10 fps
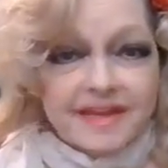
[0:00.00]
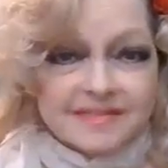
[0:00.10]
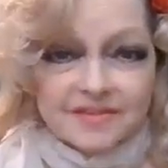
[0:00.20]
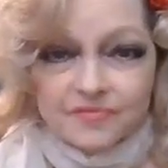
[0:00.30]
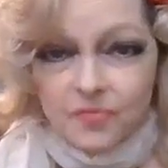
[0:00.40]

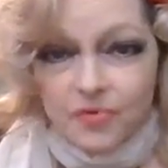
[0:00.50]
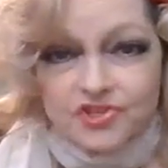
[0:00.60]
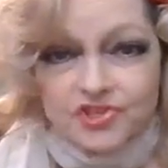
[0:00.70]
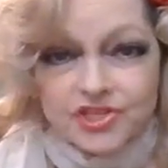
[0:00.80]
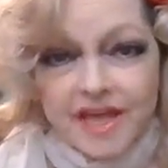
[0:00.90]
as a
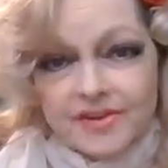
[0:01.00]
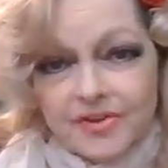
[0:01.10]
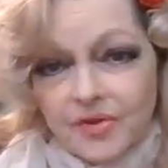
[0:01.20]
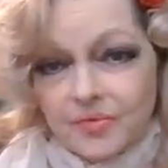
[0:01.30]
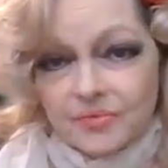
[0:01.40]

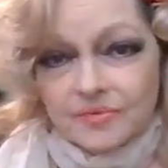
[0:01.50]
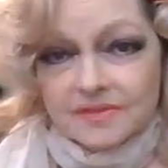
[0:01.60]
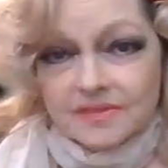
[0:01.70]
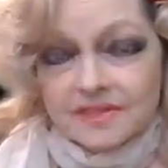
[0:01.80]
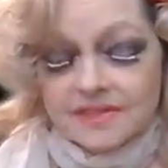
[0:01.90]
foreshadow
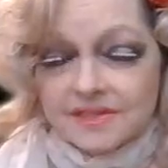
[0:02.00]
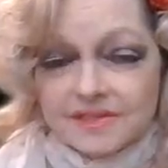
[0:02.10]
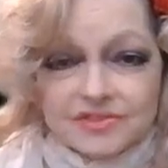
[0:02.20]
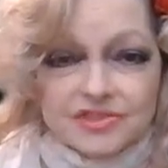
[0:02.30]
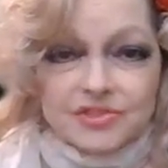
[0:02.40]

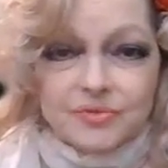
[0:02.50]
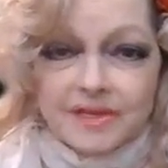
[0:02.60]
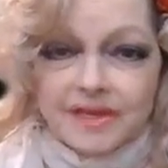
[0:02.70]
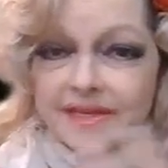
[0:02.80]
to